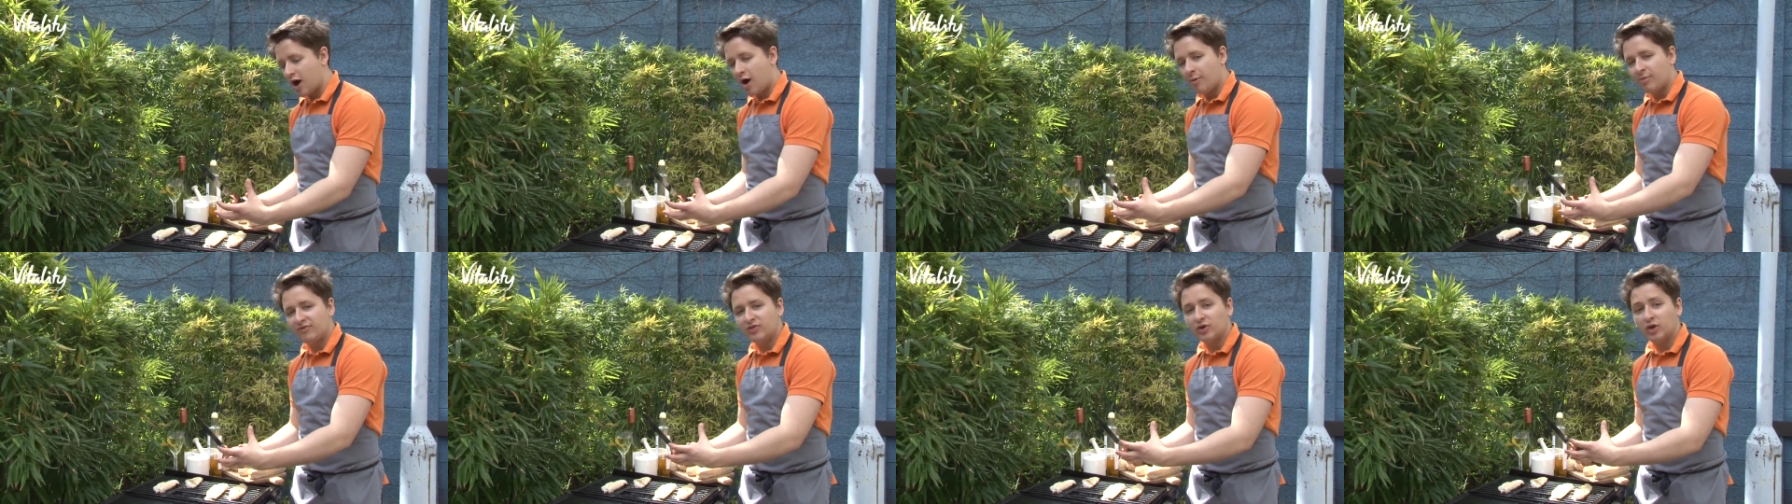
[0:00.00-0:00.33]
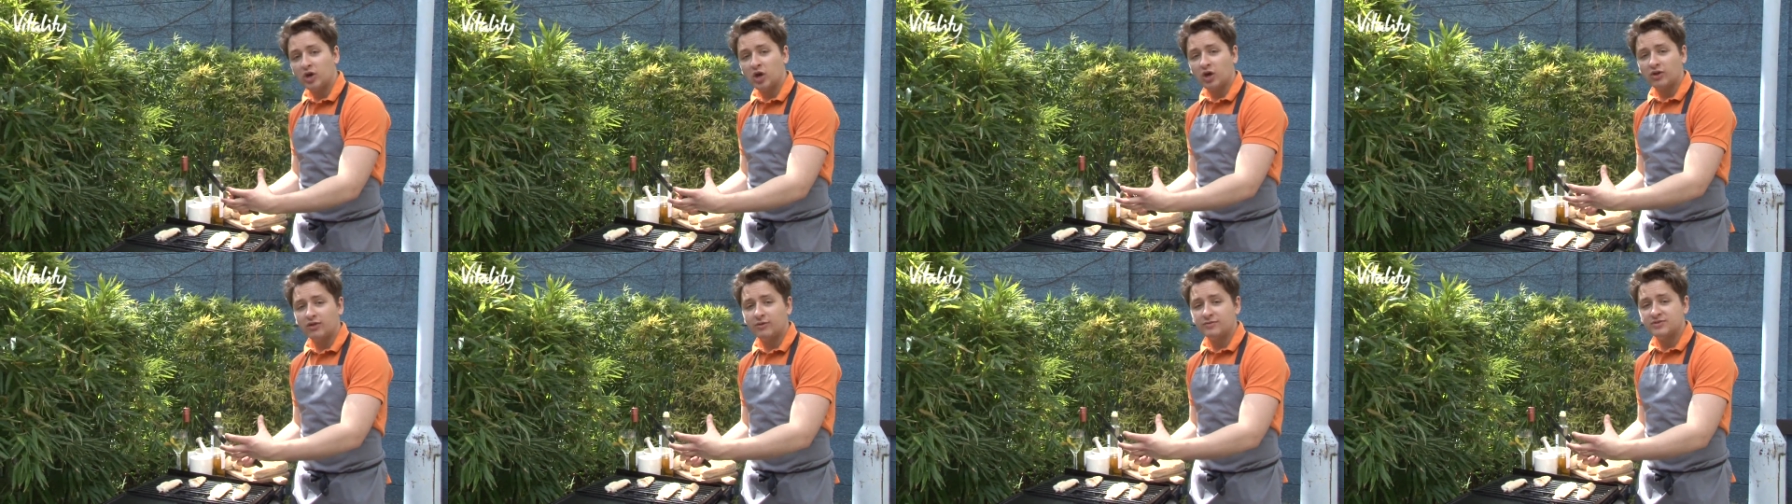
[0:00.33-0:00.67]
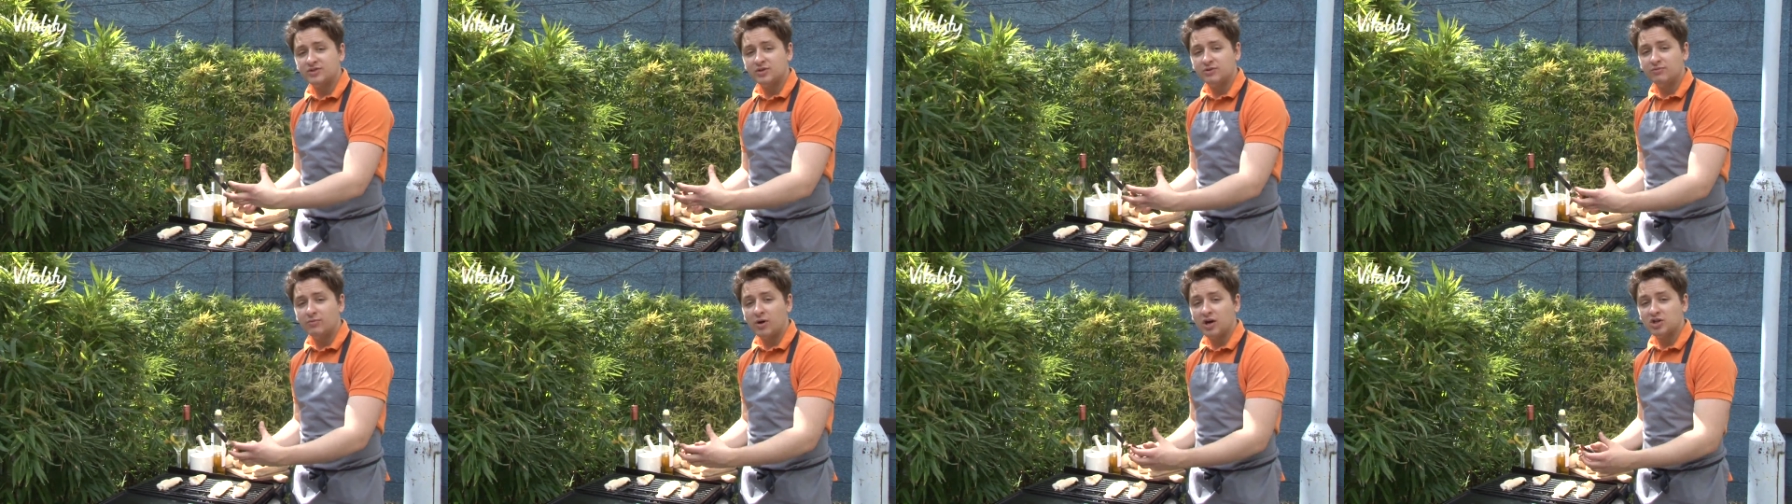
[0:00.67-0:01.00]
up if you cook them
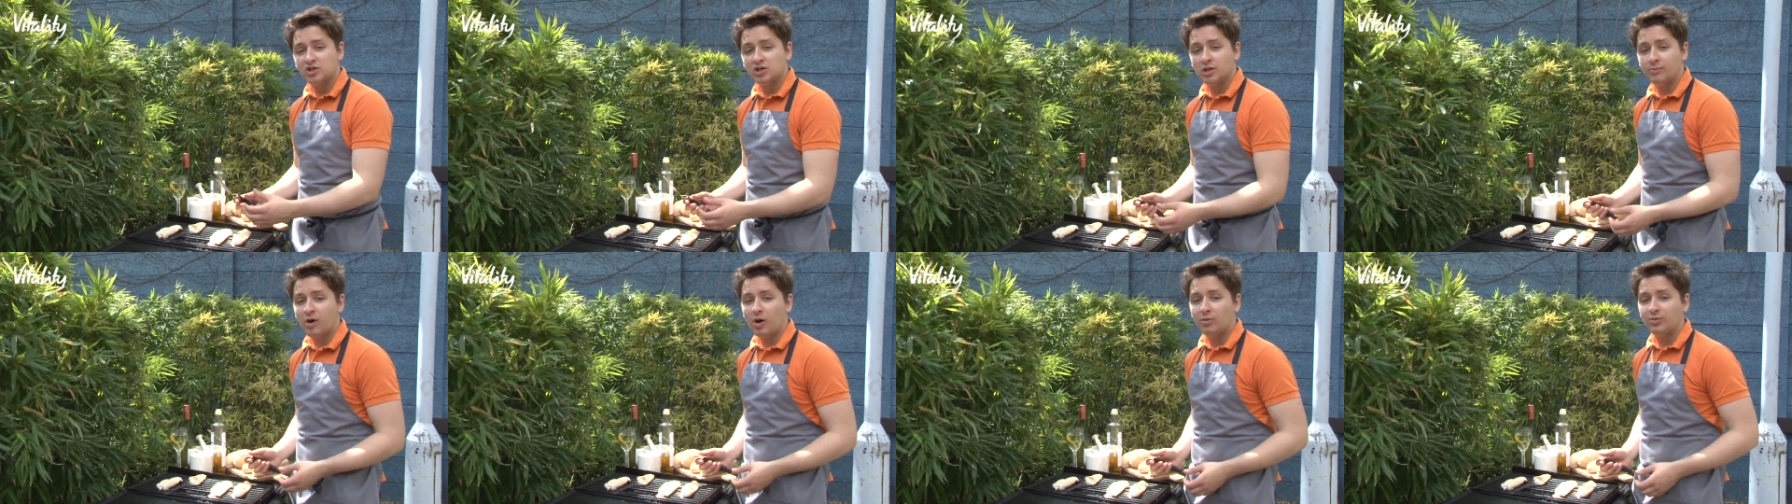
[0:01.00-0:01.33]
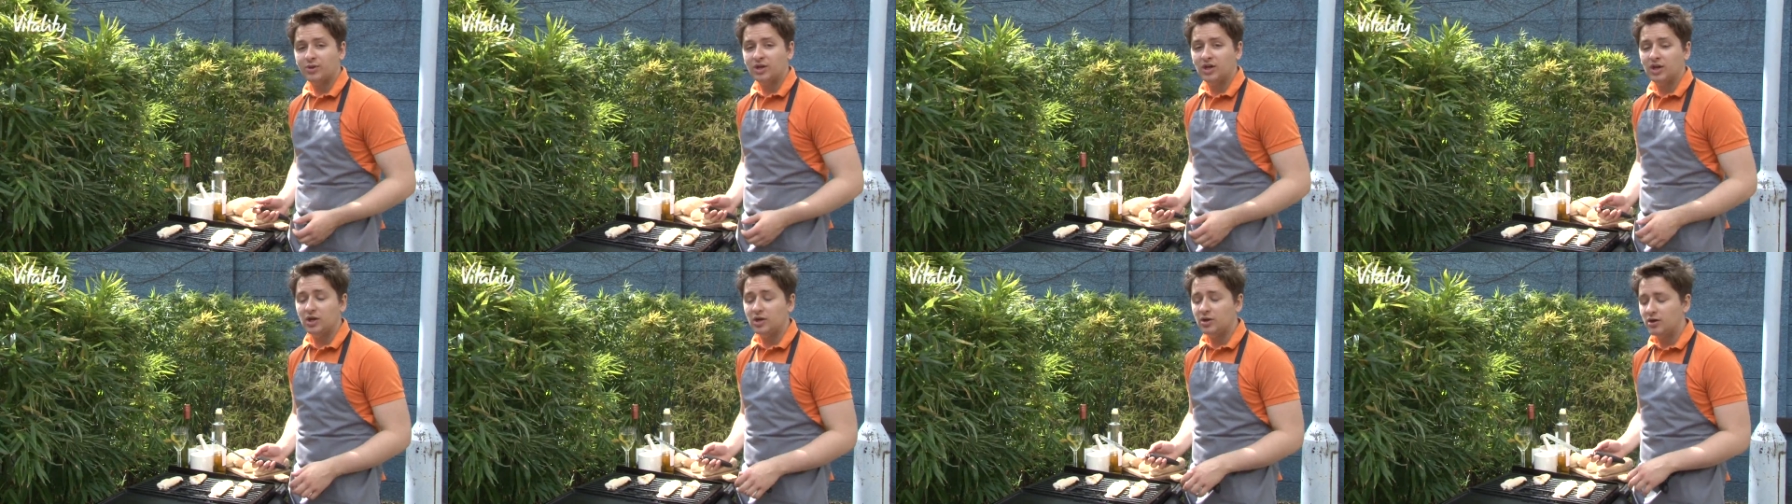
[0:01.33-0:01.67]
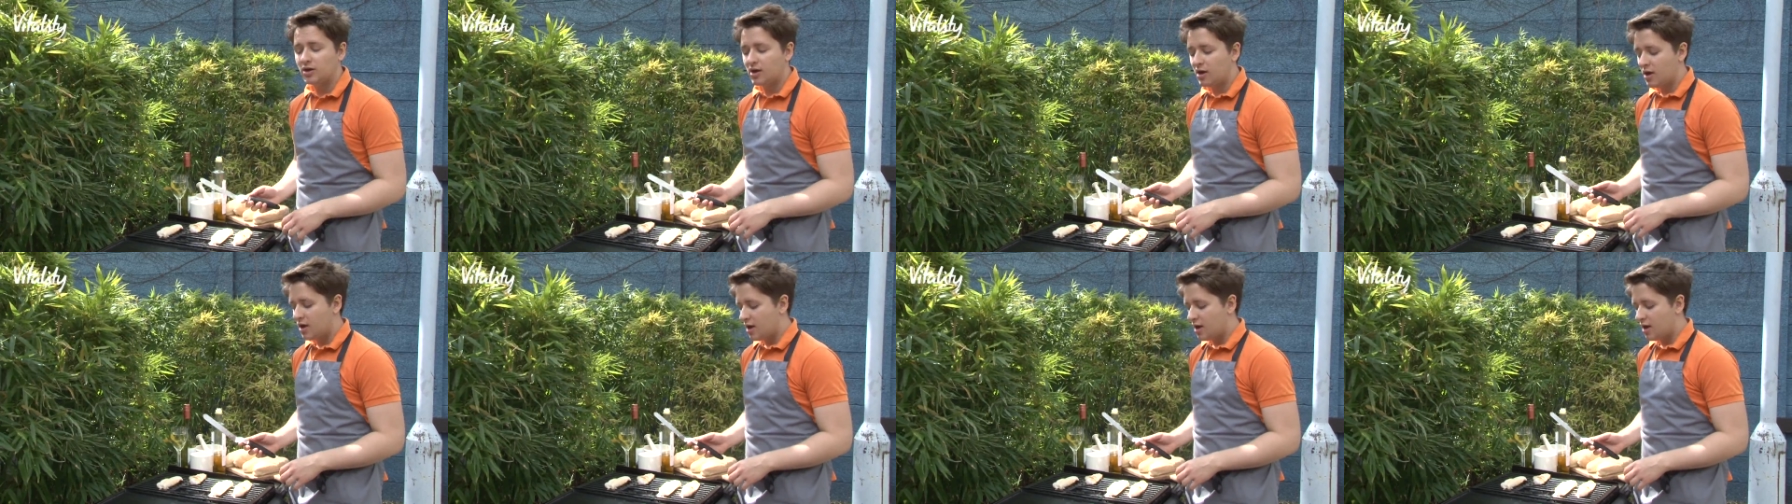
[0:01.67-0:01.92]
too much on the barbecue.